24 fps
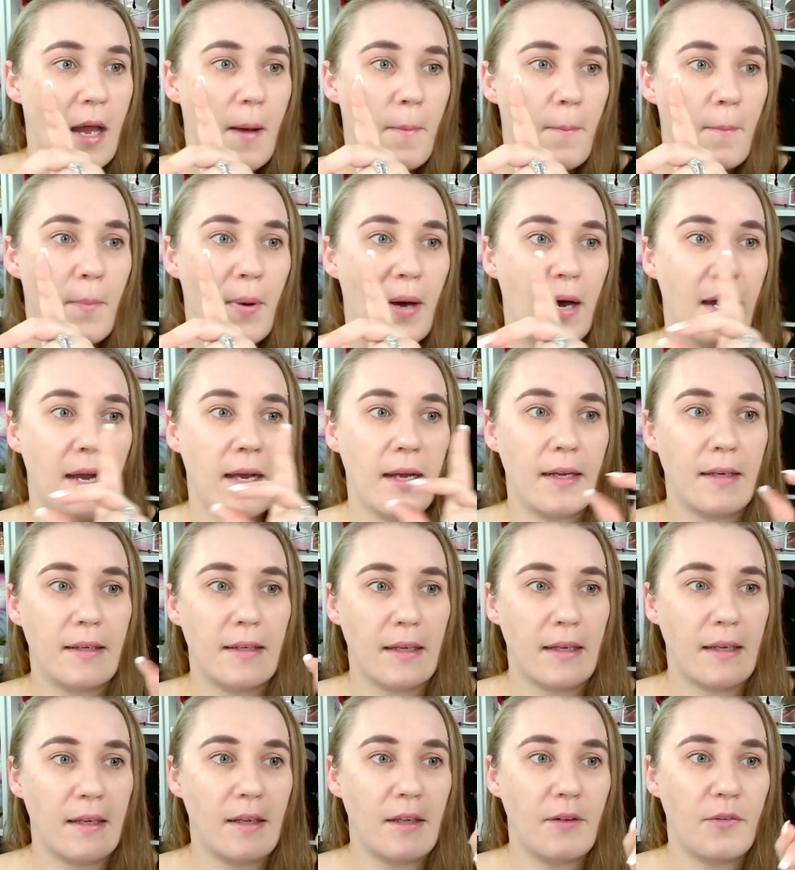
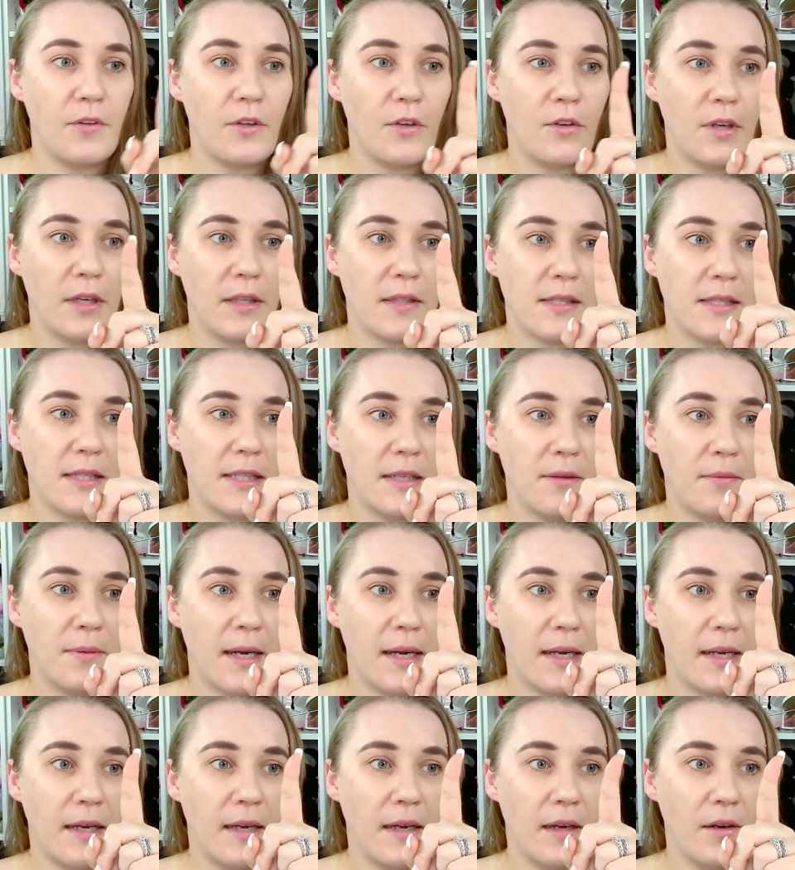But if you can see
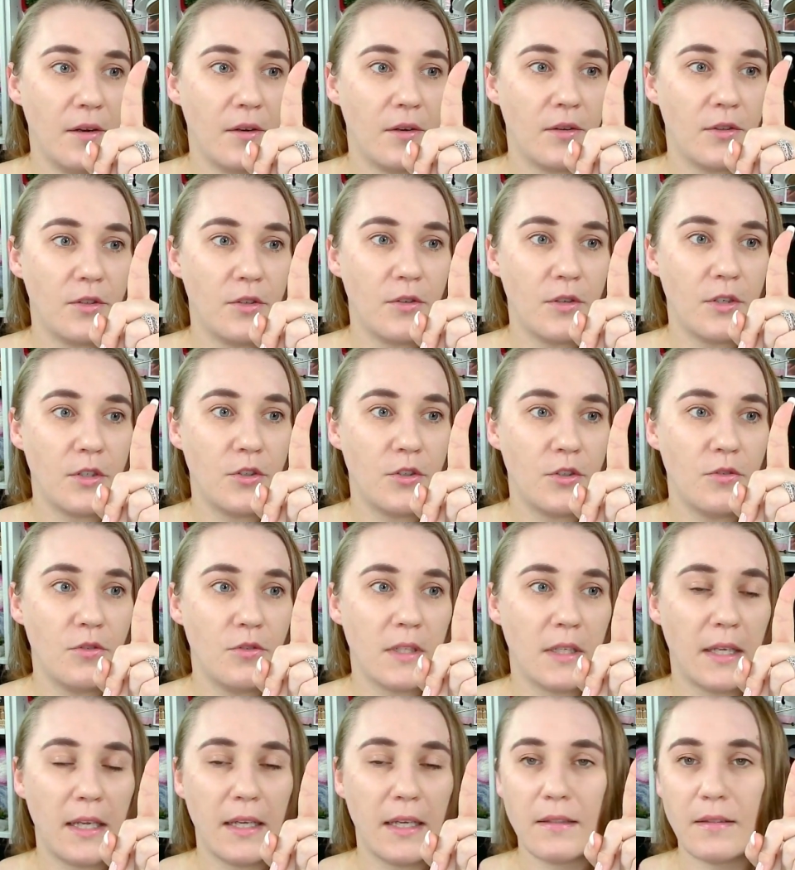right here, you could use
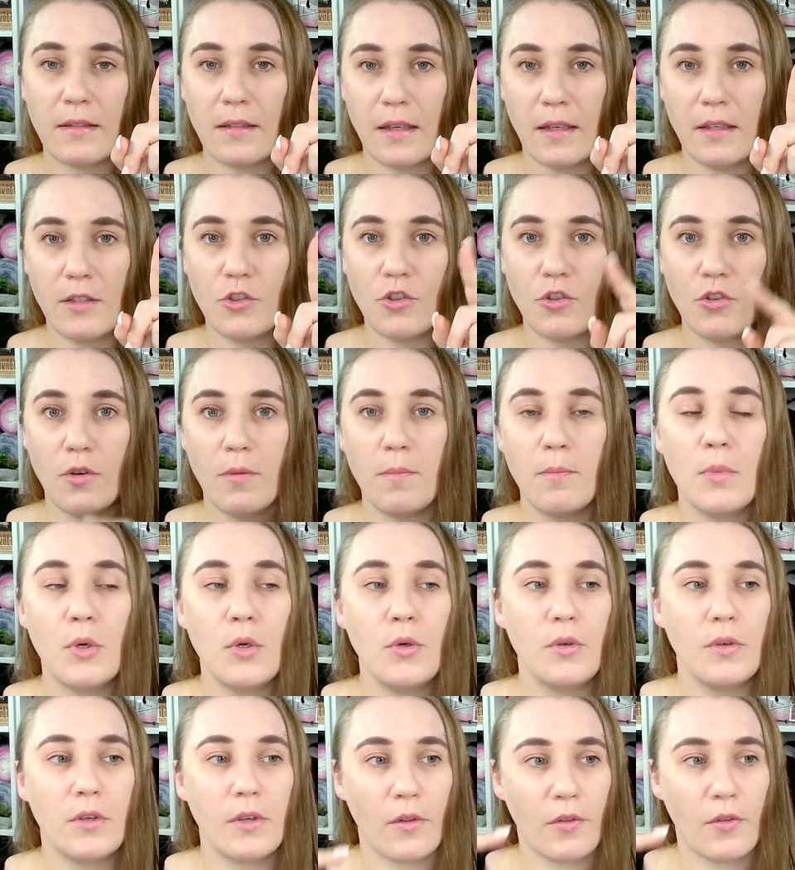it as into a
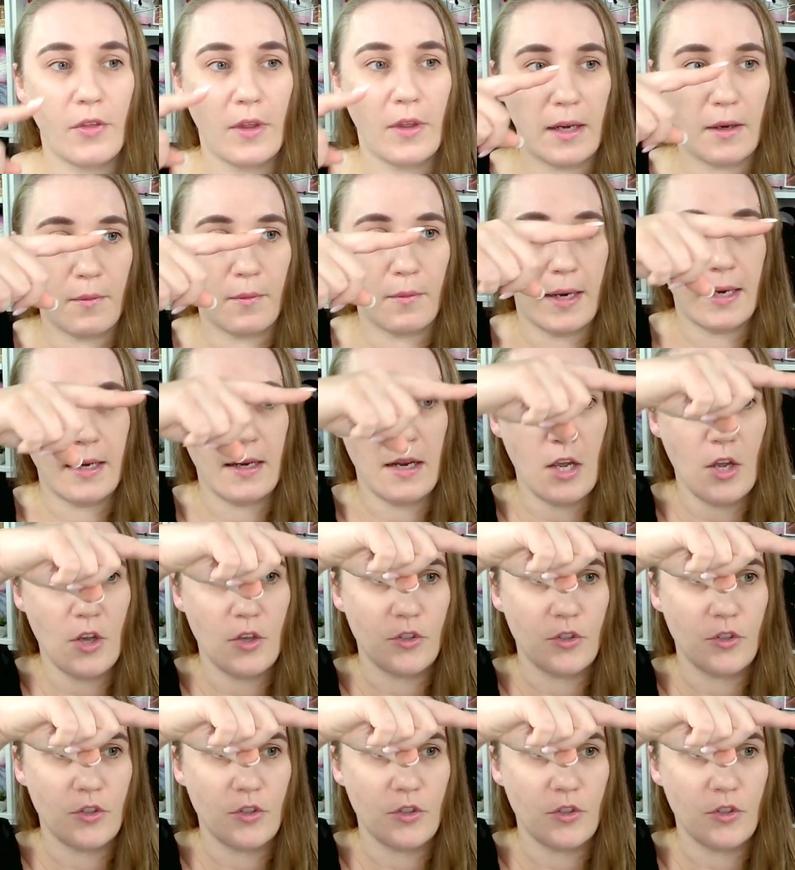mood thing, right?